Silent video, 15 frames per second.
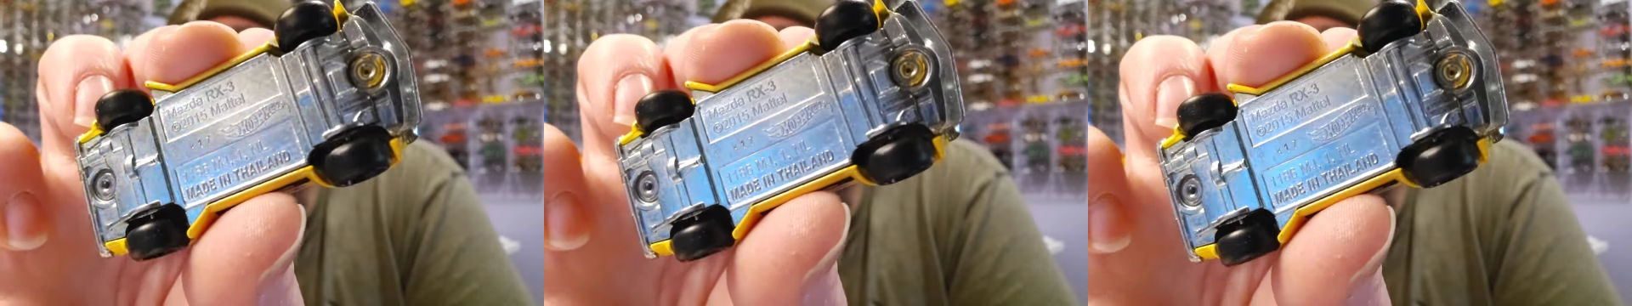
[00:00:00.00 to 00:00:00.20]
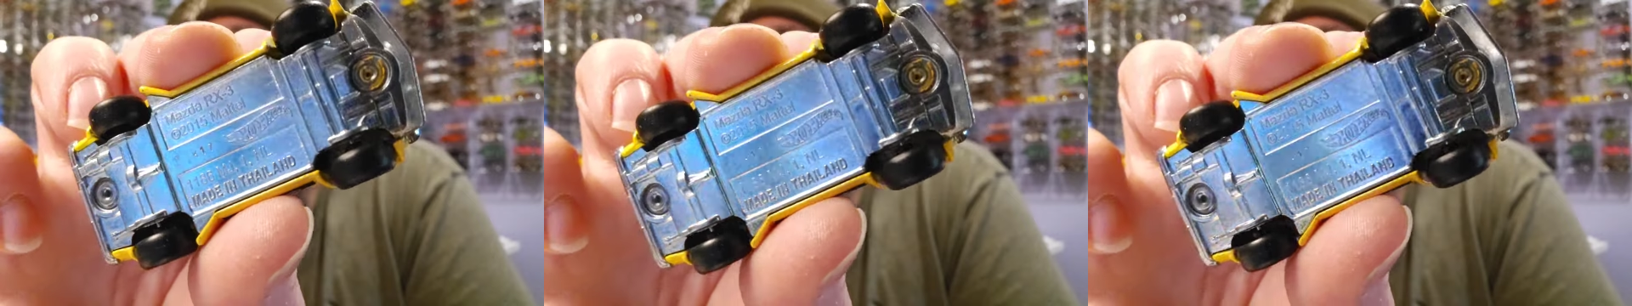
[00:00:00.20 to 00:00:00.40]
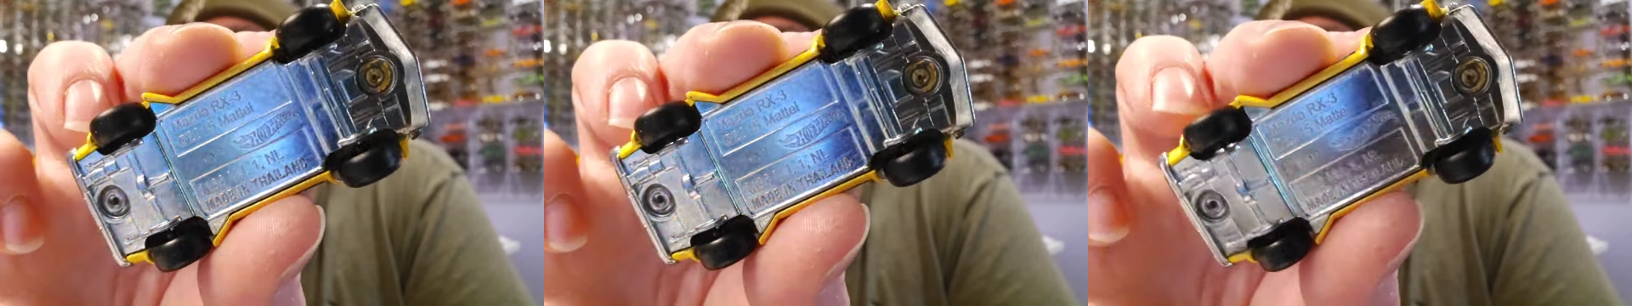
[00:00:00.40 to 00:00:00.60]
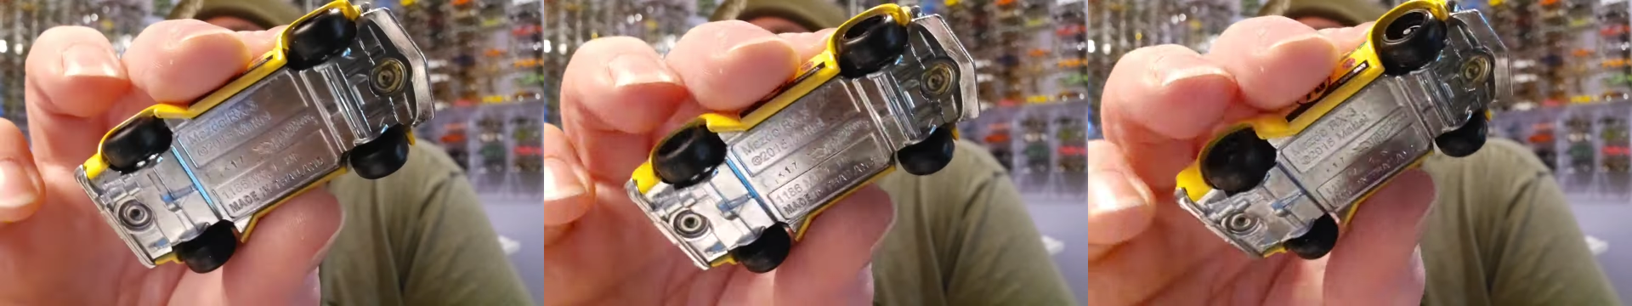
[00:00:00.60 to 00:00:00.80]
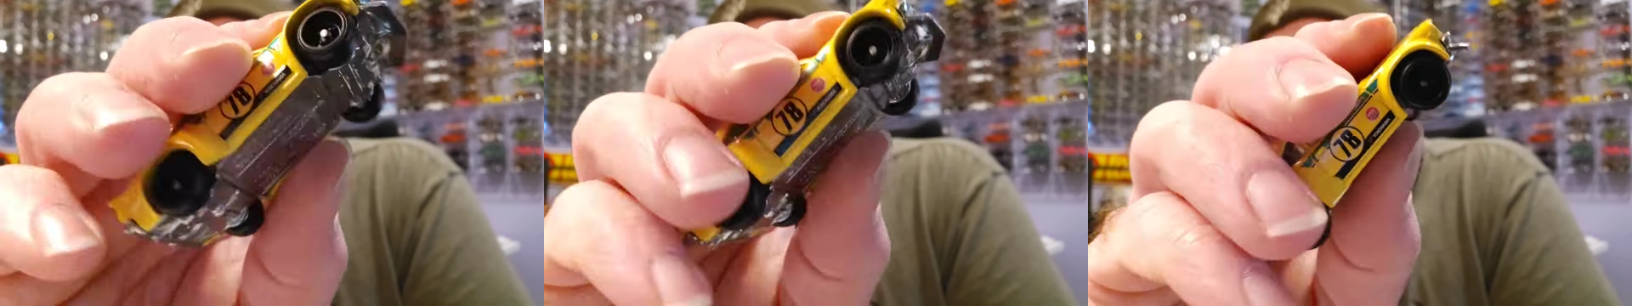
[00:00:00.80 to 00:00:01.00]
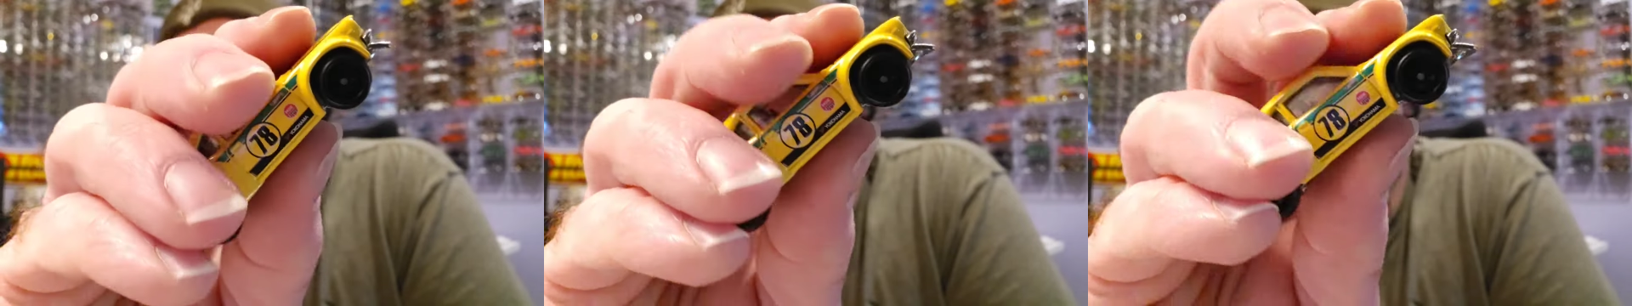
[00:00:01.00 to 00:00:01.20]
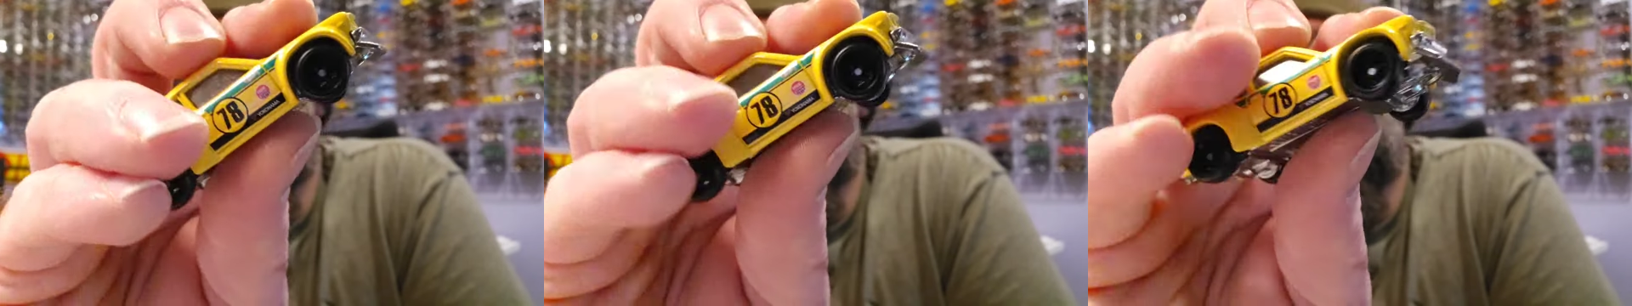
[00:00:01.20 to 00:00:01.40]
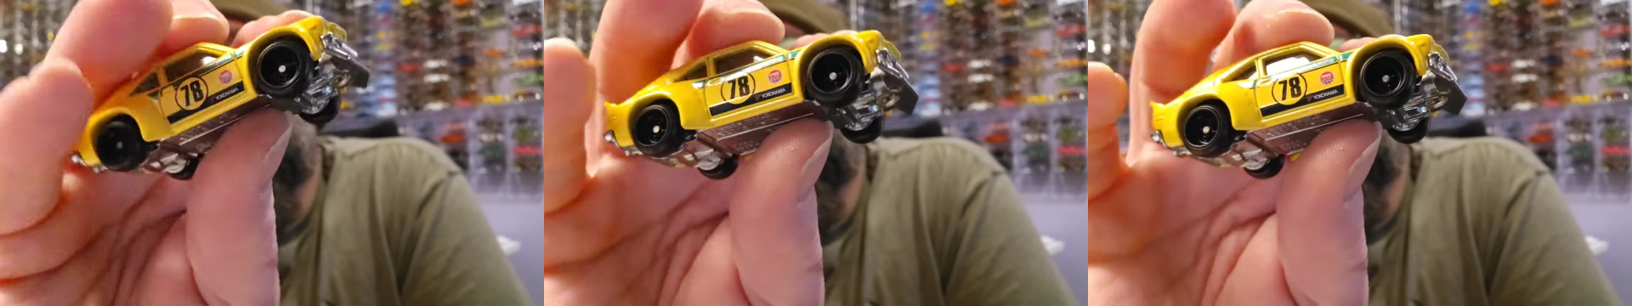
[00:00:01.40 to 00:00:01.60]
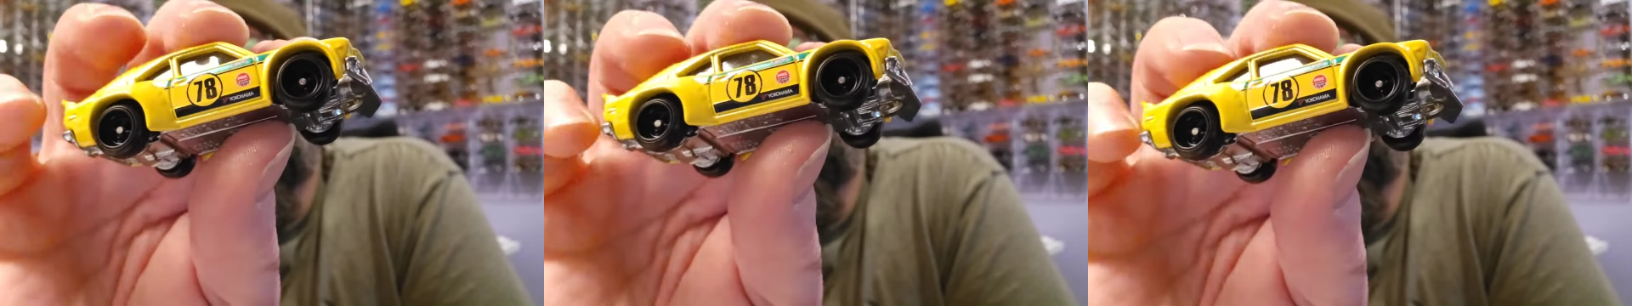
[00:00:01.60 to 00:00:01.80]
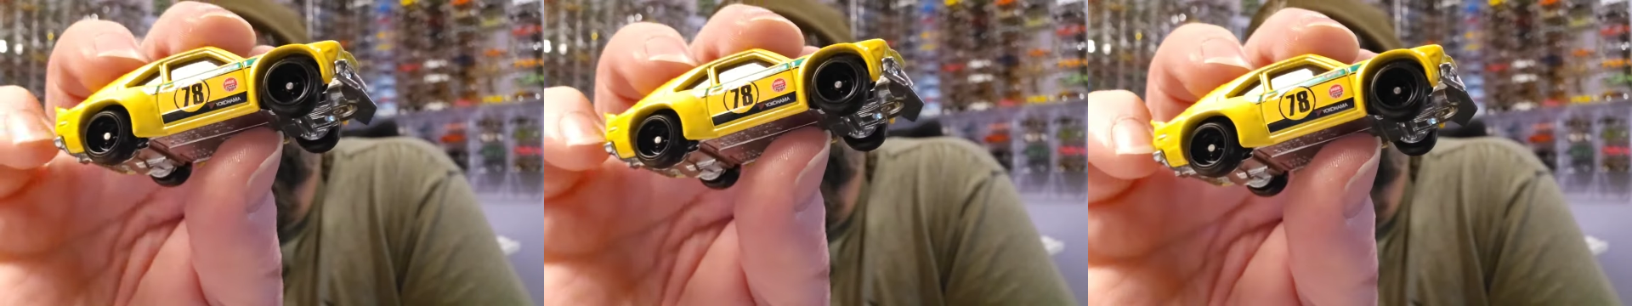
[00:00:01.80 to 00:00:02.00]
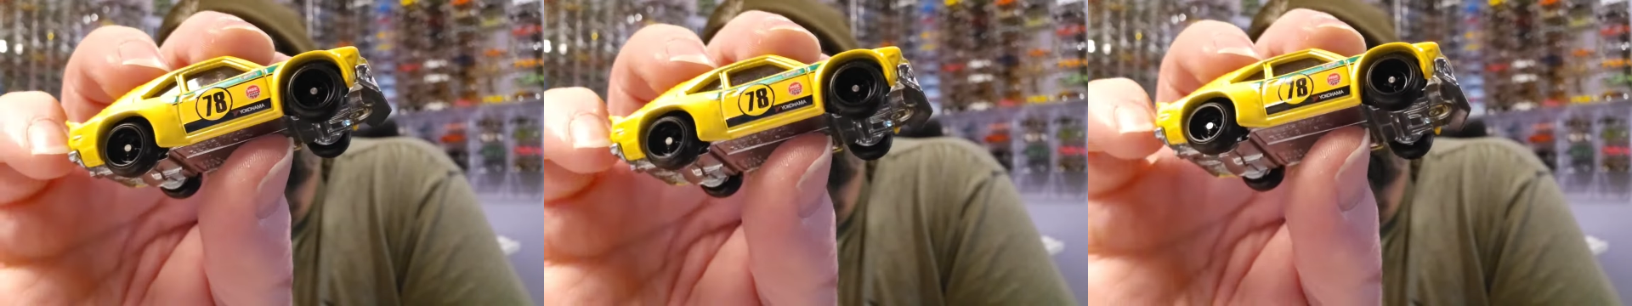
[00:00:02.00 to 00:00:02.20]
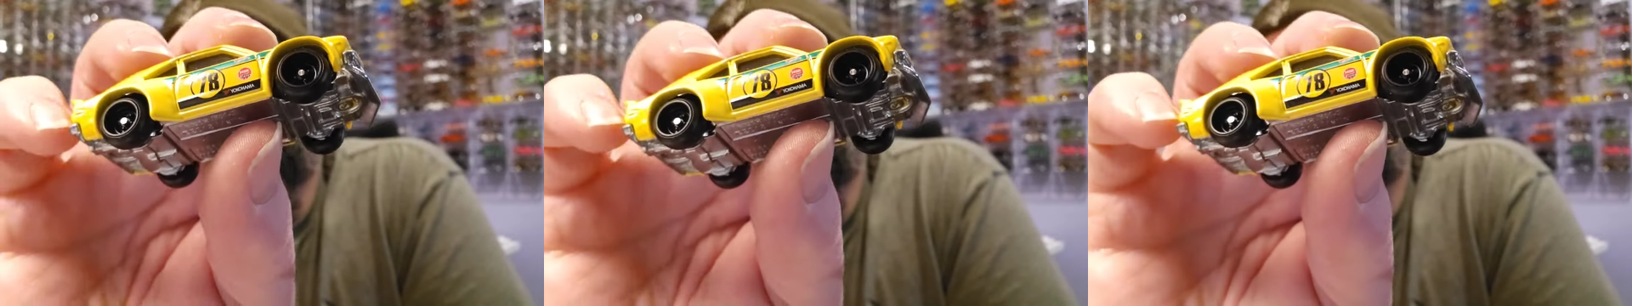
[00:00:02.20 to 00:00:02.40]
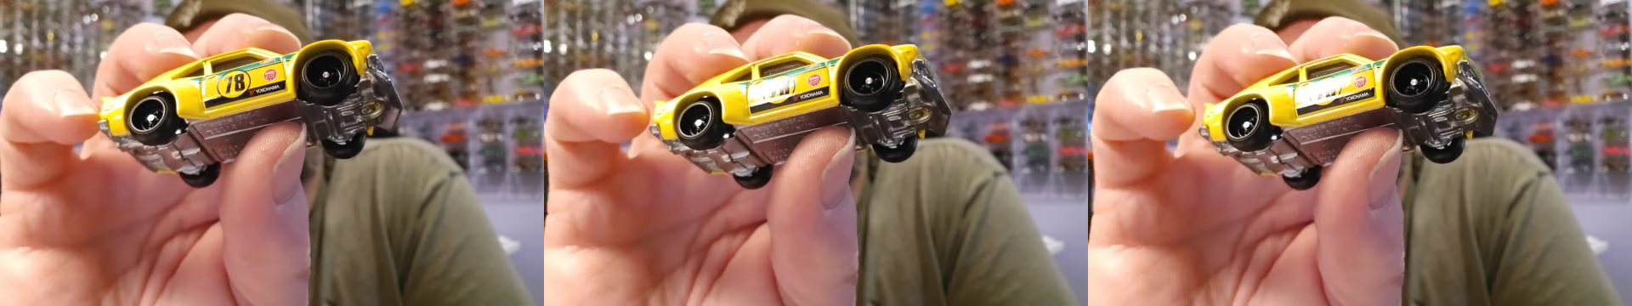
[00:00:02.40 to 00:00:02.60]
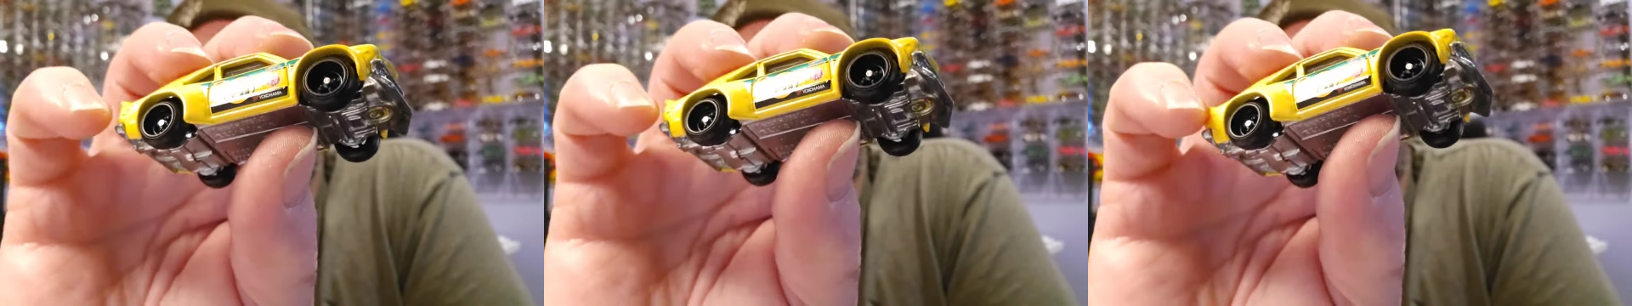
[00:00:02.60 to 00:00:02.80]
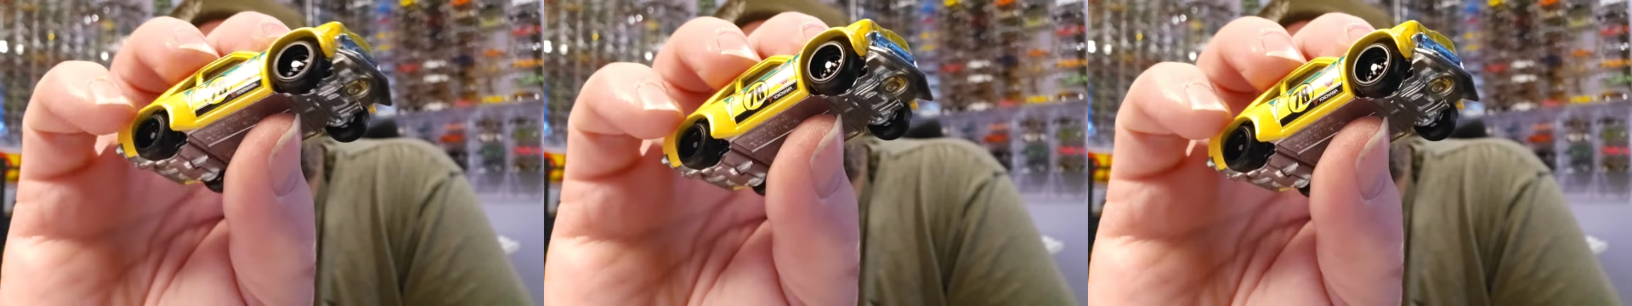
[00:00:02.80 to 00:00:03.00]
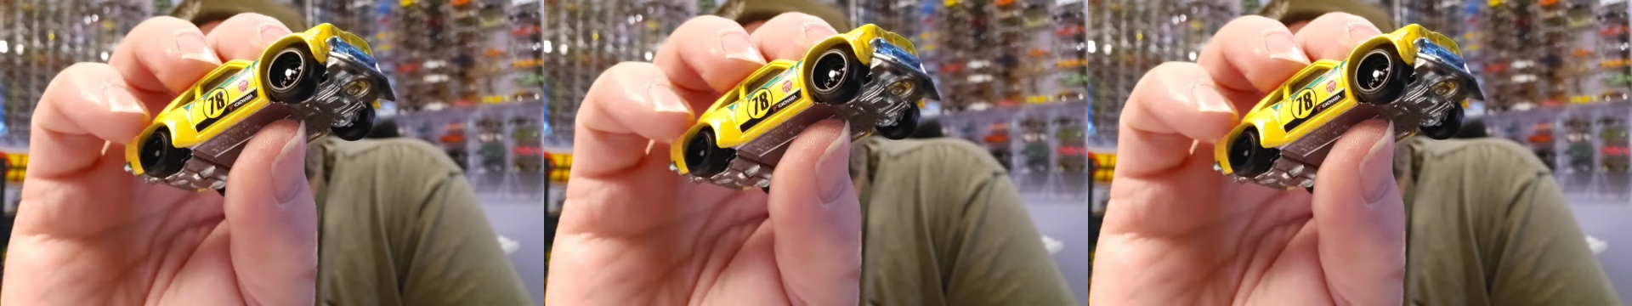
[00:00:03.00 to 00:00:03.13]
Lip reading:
Nobody's mouth can be seen.